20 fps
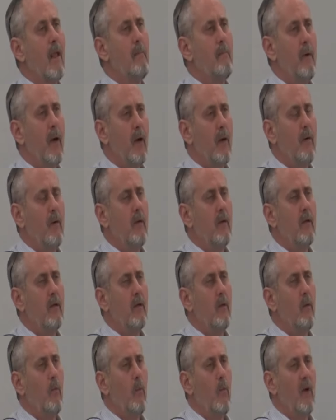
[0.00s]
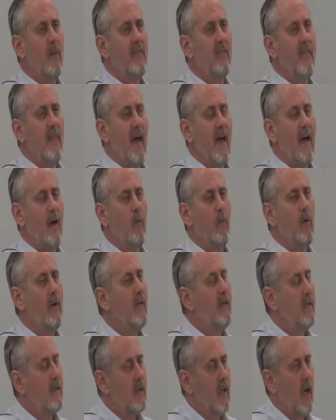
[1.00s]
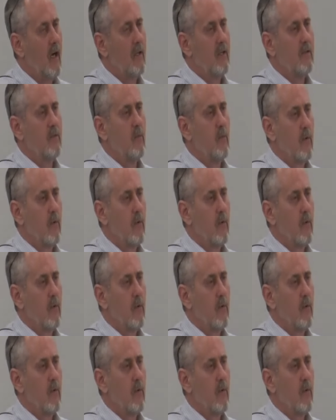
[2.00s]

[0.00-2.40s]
But with that, we need God's